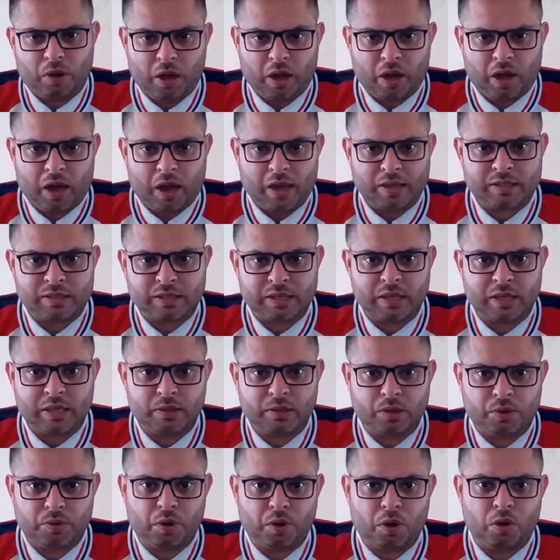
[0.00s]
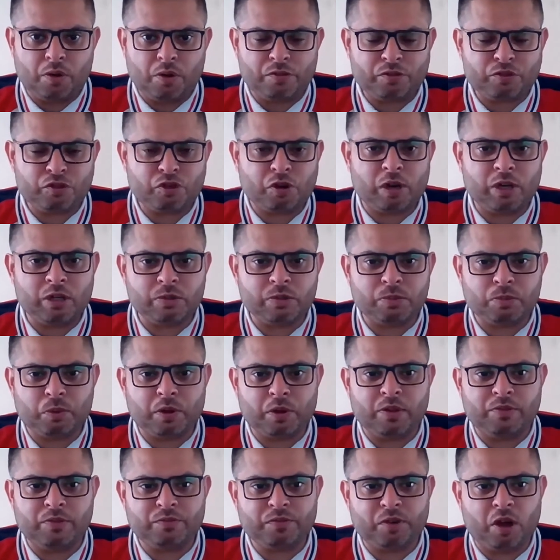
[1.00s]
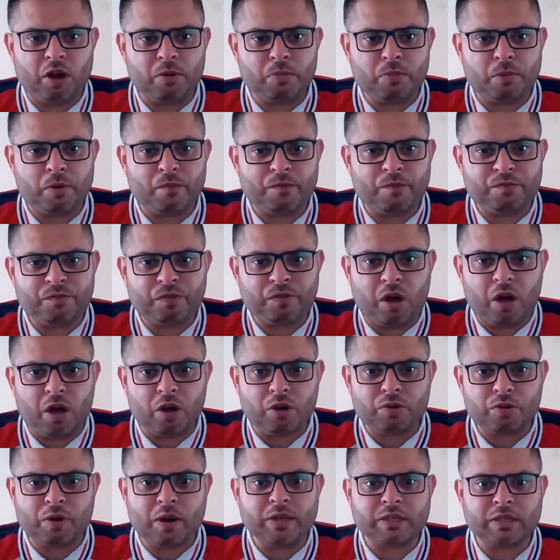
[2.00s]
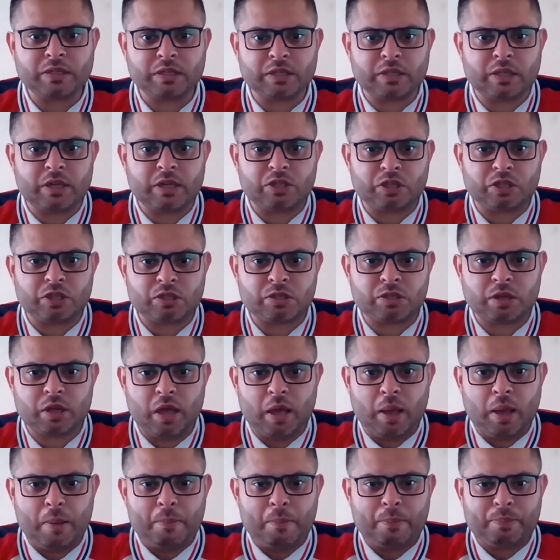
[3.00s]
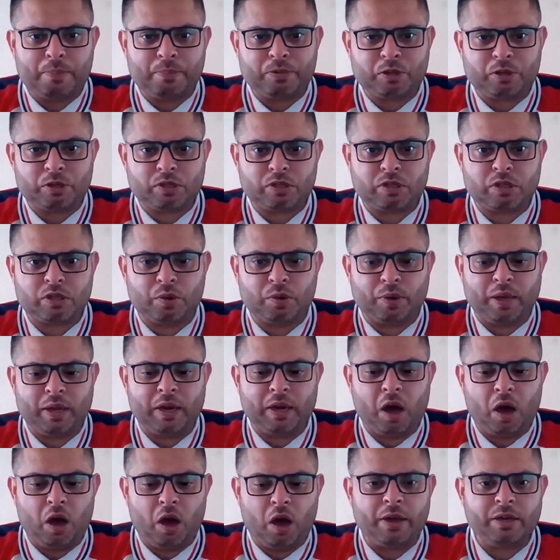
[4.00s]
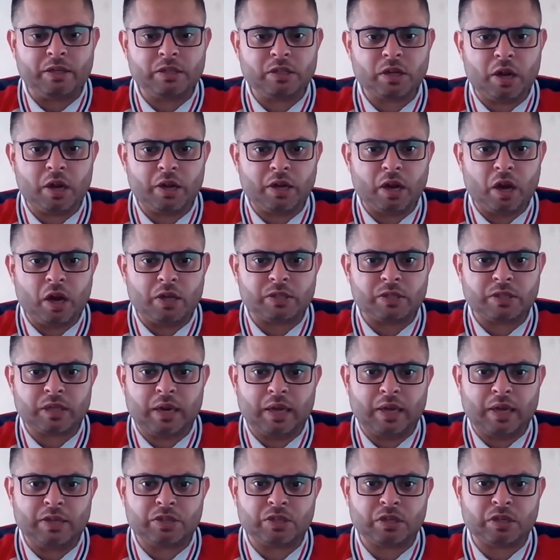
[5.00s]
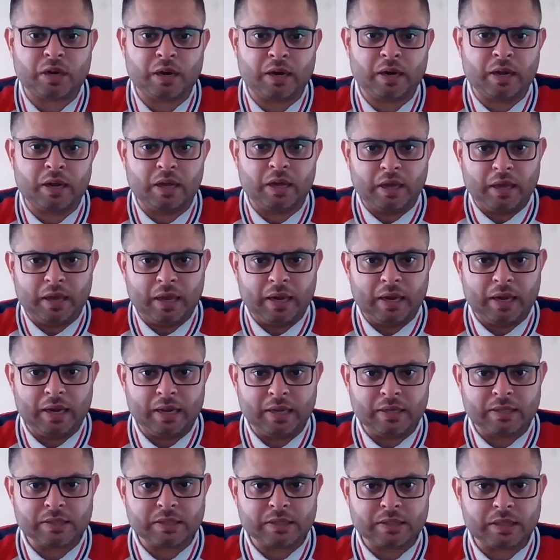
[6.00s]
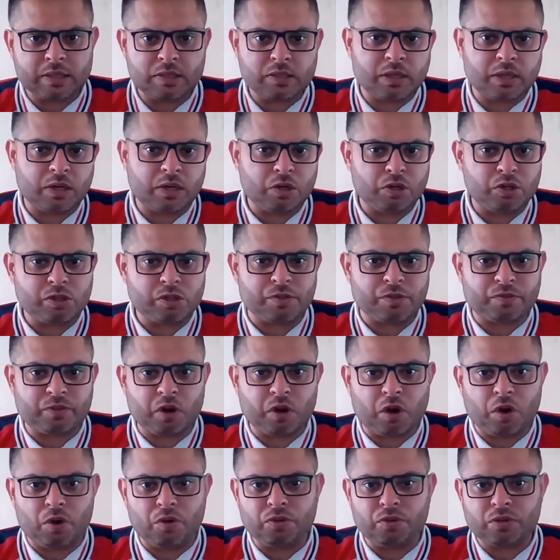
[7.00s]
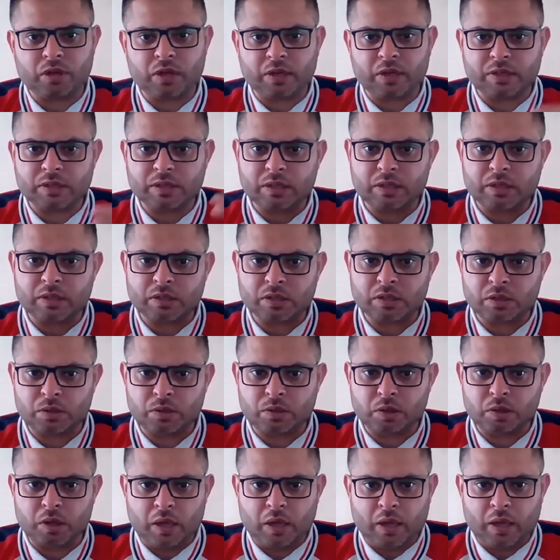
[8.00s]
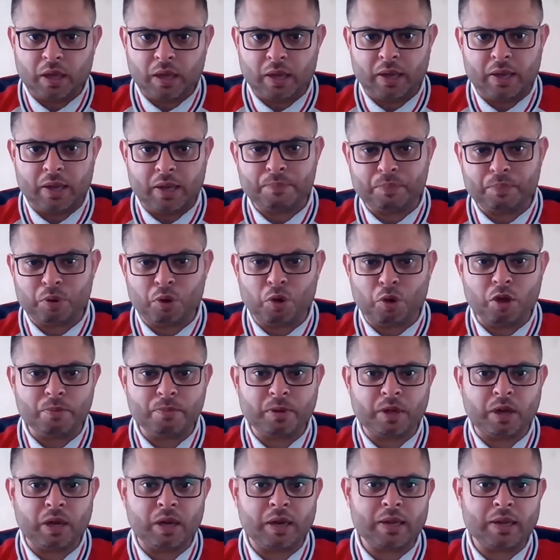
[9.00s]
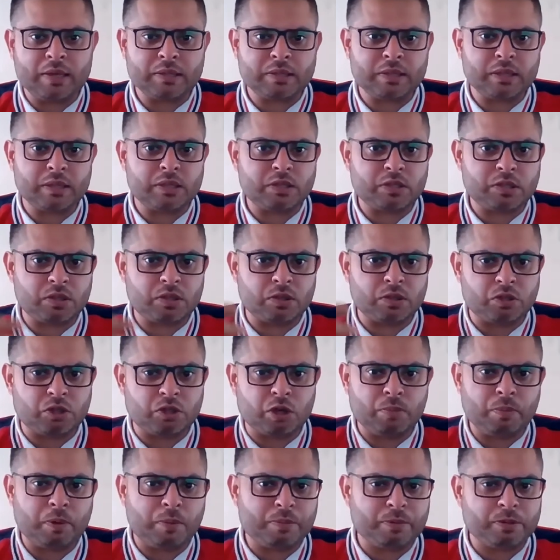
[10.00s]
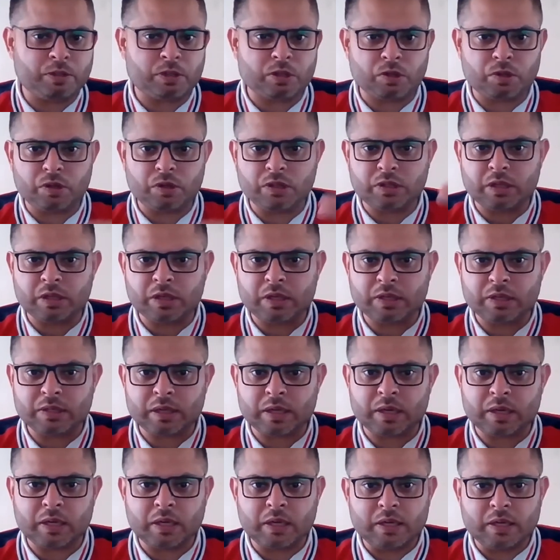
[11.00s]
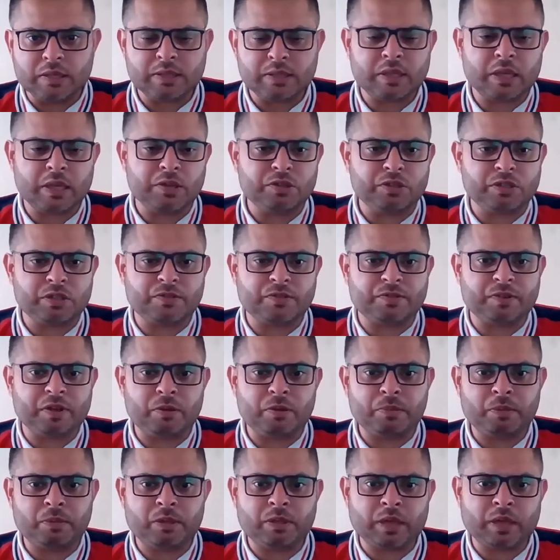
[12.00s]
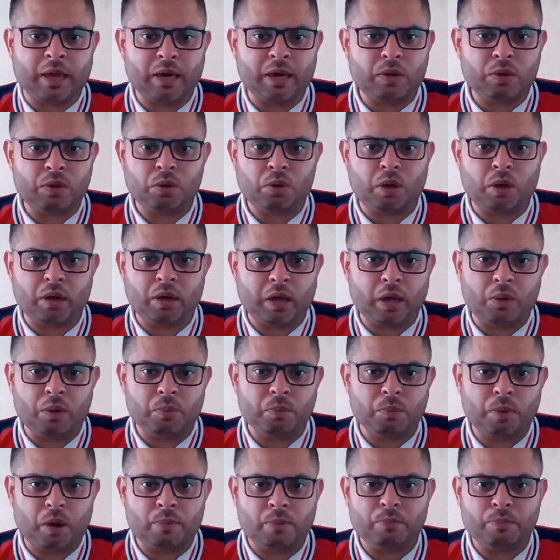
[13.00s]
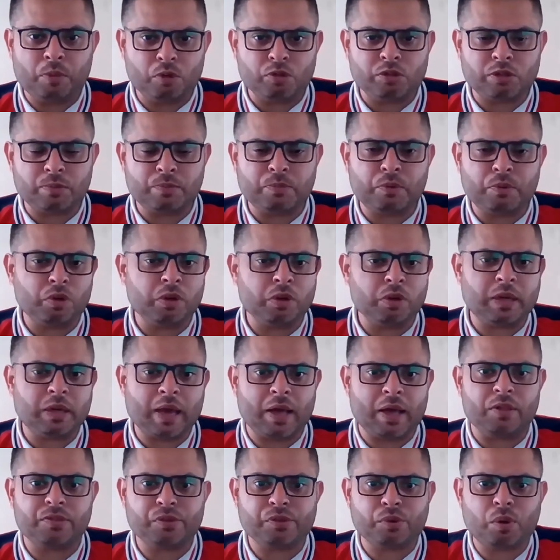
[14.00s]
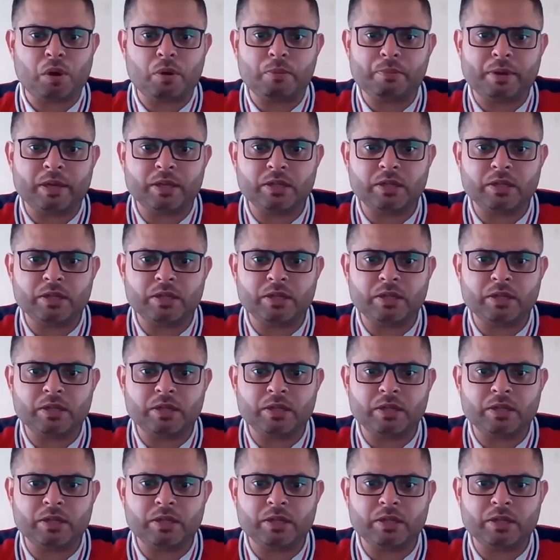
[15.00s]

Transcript: I see the role of transport and environment far greater than just in isolation, and it links into inclusive growth, links into employment, links into job opportunities and skills development, and most importantly, health and well-being